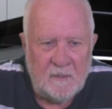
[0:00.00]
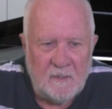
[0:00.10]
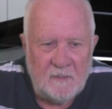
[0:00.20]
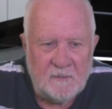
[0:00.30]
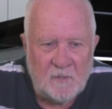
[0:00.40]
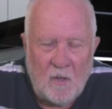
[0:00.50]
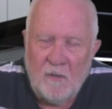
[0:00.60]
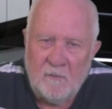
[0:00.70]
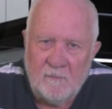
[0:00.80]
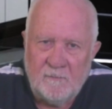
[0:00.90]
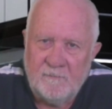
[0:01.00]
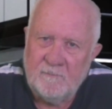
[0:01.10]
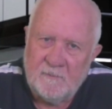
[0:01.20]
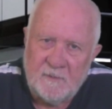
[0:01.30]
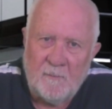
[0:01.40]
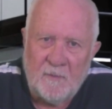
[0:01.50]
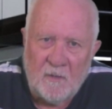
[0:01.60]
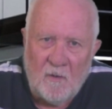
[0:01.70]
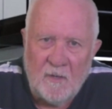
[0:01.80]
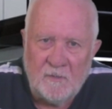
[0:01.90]
it's kind of something
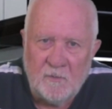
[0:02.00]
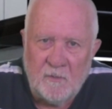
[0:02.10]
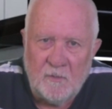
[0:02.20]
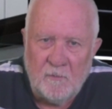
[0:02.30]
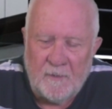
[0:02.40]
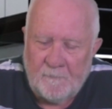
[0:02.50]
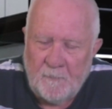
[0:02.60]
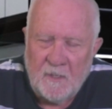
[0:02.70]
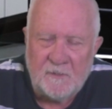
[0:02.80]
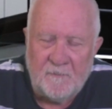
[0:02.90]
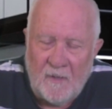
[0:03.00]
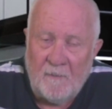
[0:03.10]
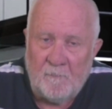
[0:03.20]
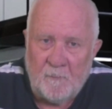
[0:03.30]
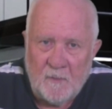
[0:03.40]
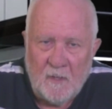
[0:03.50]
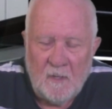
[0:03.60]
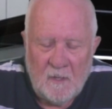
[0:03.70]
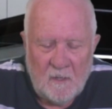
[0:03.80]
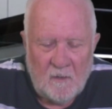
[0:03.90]
I enjoy doing. It's fun.
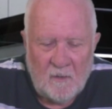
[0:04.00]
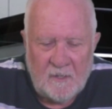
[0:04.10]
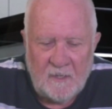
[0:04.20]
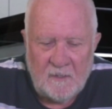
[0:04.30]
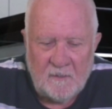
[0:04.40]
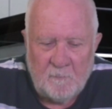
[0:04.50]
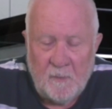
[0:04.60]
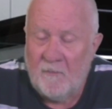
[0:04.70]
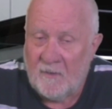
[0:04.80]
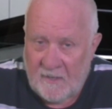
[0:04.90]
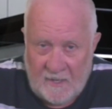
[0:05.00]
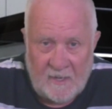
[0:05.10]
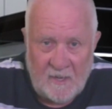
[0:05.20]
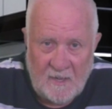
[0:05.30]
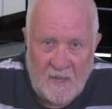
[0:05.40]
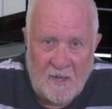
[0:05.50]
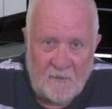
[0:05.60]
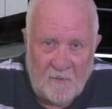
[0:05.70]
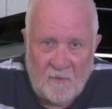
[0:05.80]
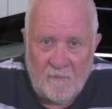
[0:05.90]
I get a bit of a kick out
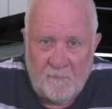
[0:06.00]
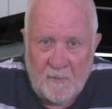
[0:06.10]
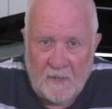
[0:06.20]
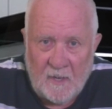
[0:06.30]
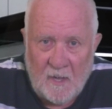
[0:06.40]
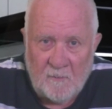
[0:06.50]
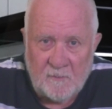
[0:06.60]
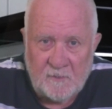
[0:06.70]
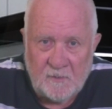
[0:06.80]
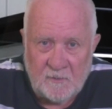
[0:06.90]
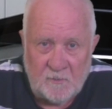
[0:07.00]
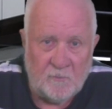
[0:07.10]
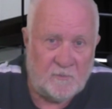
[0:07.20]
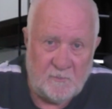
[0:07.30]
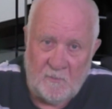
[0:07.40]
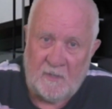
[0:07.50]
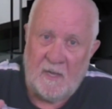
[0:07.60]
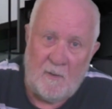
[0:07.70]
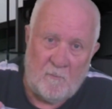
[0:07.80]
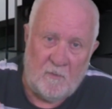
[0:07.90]
of being able to talk to my
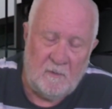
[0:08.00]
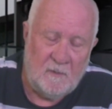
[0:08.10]
camera.